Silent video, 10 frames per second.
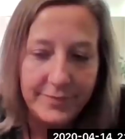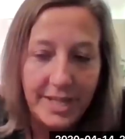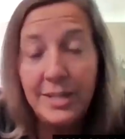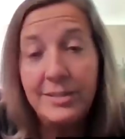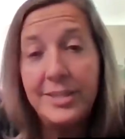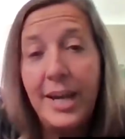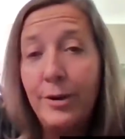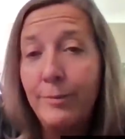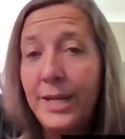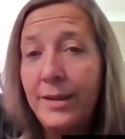he didn't
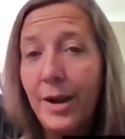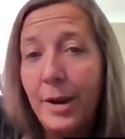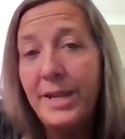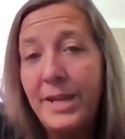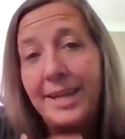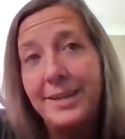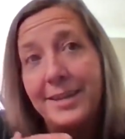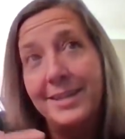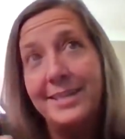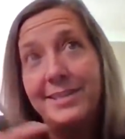scare me. I mean,
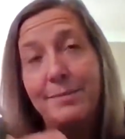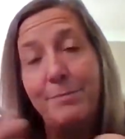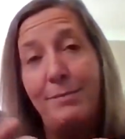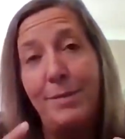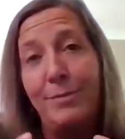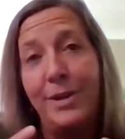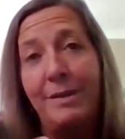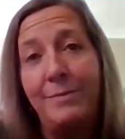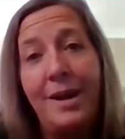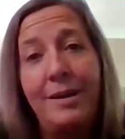like at least in my memory,
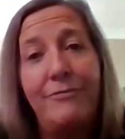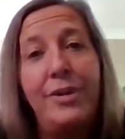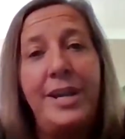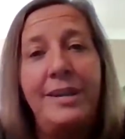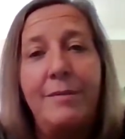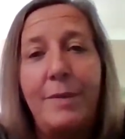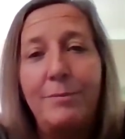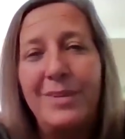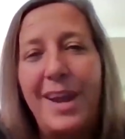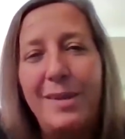I'm not afraid.
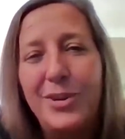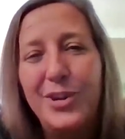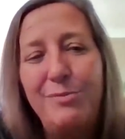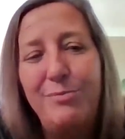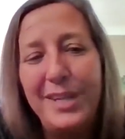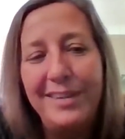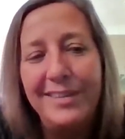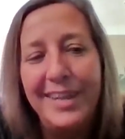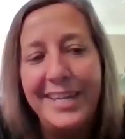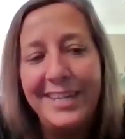I'm, I could be
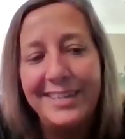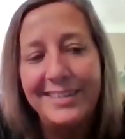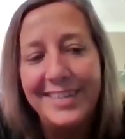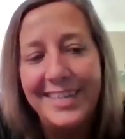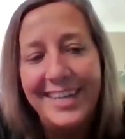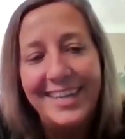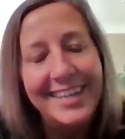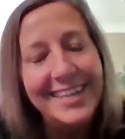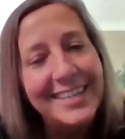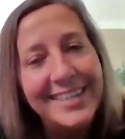like
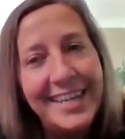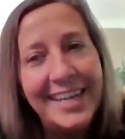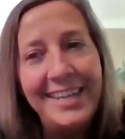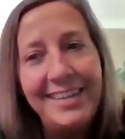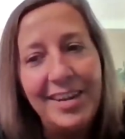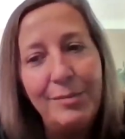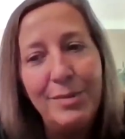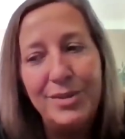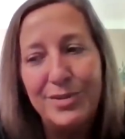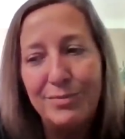like I said, anytime
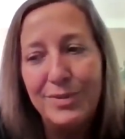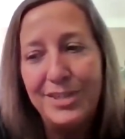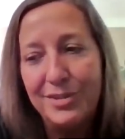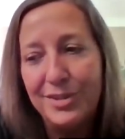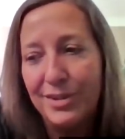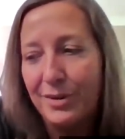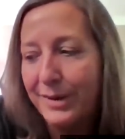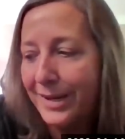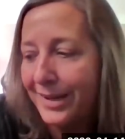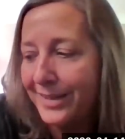that those rituals are
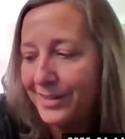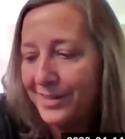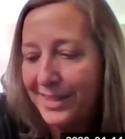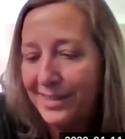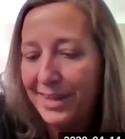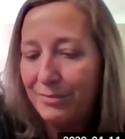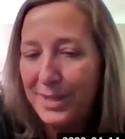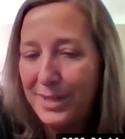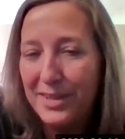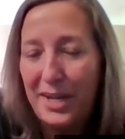going on, there's like
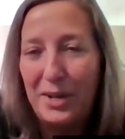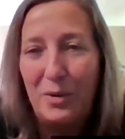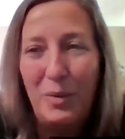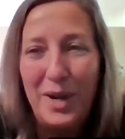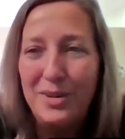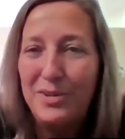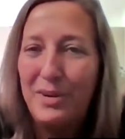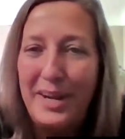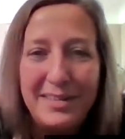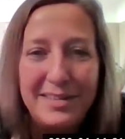everybody's like in a weird
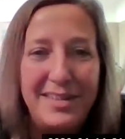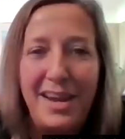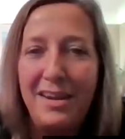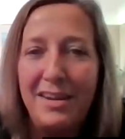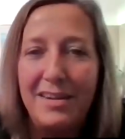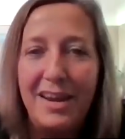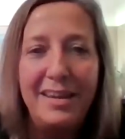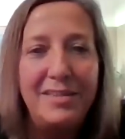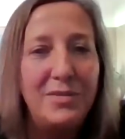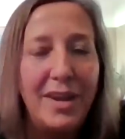trance state.
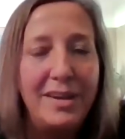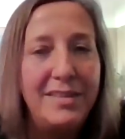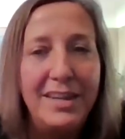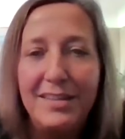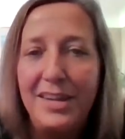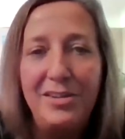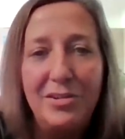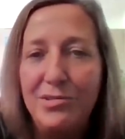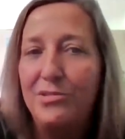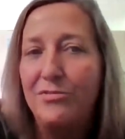I, I think they
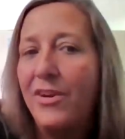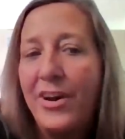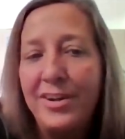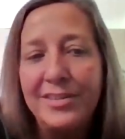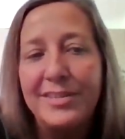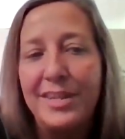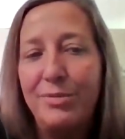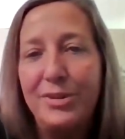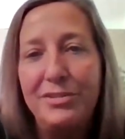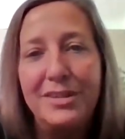use drugs. They
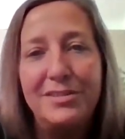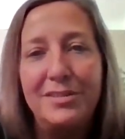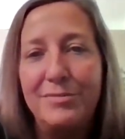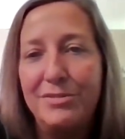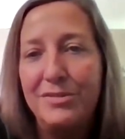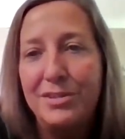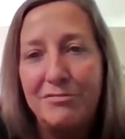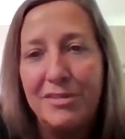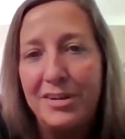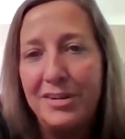put you on some sort of
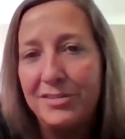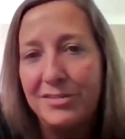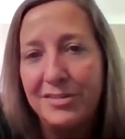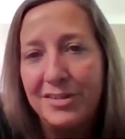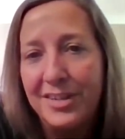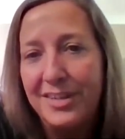drugs, or